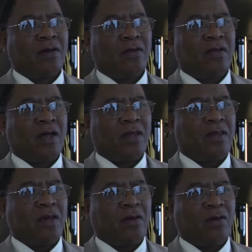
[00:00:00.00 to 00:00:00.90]

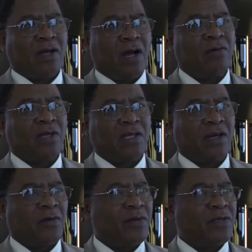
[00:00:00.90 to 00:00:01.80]
that on
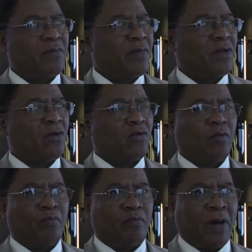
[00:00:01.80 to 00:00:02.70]
counter-terrorism, but also
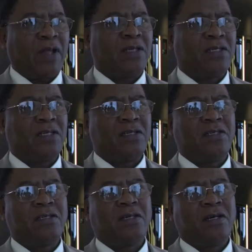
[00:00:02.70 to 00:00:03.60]

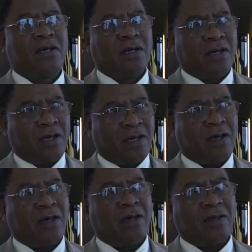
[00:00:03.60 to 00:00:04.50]
balances,
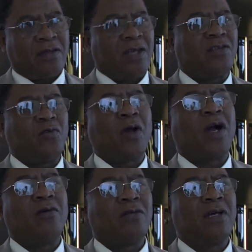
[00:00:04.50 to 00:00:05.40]
takes into
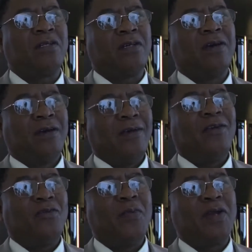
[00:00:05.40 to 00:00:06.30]
account that
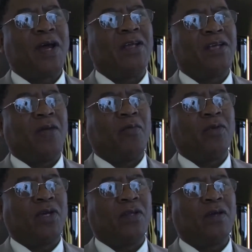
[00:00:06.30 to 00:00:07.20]
human rights are
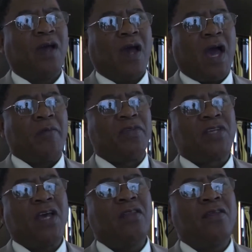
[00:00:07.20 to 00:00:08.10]
important. I'm
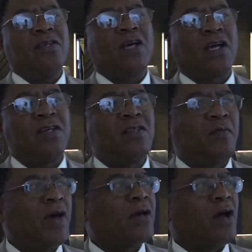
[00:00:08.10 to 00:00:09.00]
saying this against the
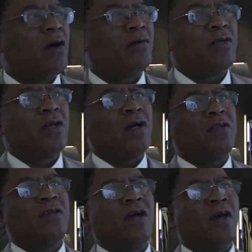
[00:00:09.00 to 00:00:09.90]
background
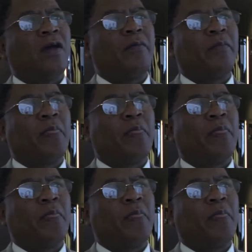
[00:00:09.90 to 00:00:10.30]
that,